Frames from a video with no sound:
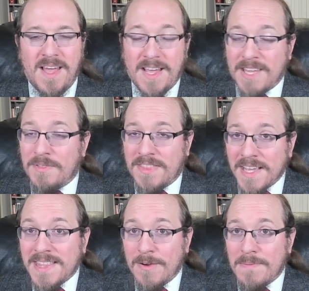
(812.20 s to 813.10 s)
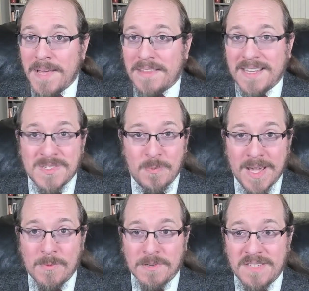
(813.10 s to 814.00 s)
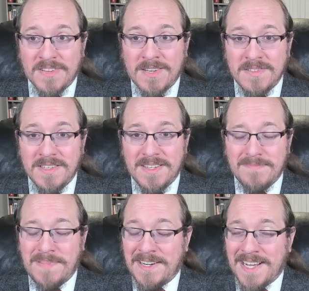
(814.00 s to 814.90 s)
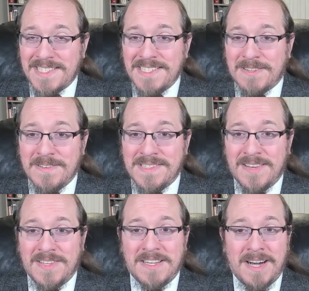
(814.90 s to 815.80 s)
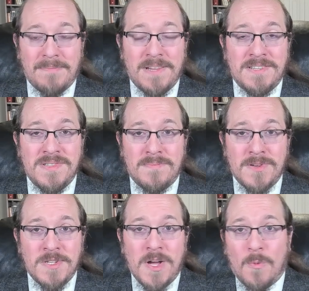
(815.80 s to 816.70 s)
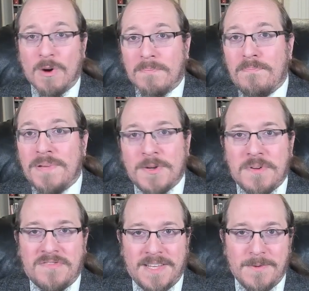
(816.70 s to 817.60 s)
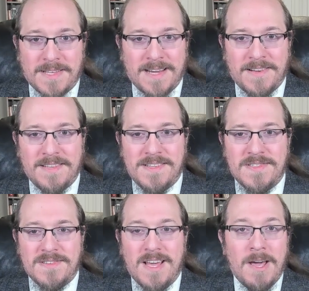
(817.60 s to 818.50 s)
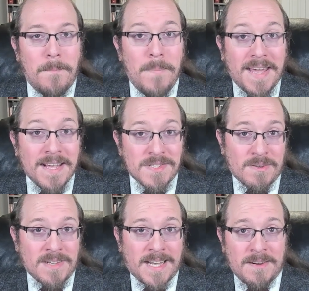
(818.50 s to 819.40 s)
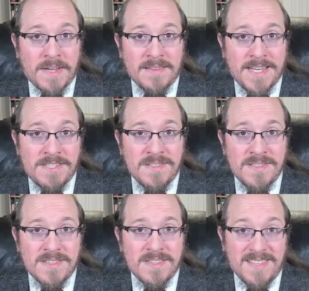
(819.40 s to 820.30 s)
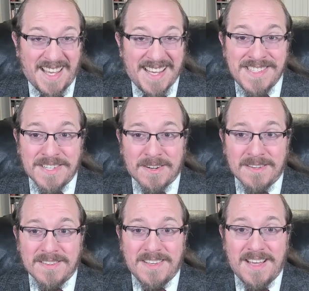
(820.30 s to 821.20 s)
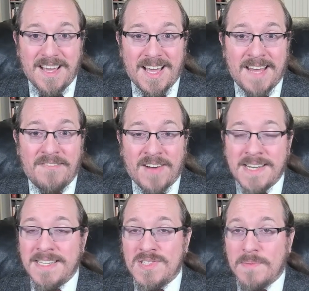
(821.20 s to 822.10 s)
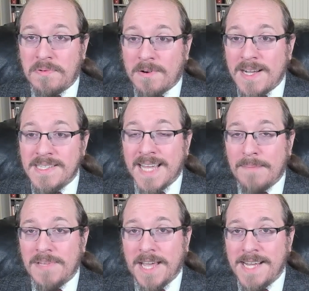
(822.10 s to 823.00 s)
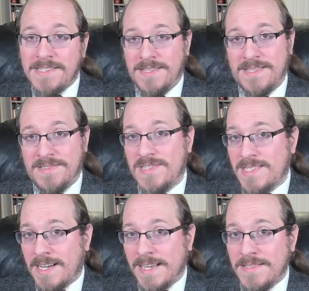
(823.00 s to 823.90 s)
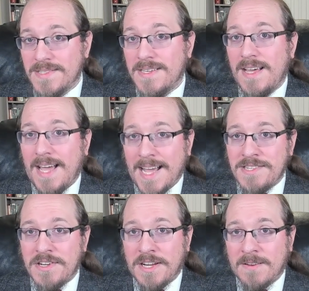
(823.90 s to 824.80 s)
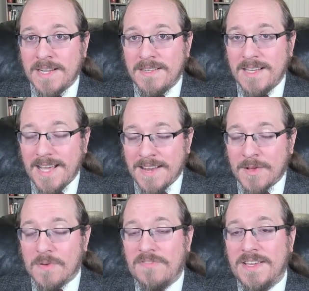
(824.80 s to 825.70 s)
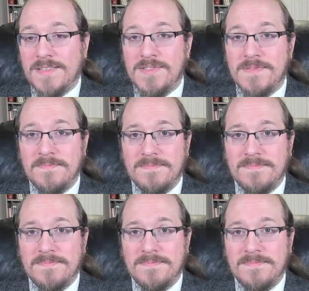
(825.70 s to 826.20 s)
You'd think that would make things way more difficult, but it actually turns out that complex numbers work beautifully with calculus, making certain calculations easier, and finding surprising applications in science, engineering, and other fields.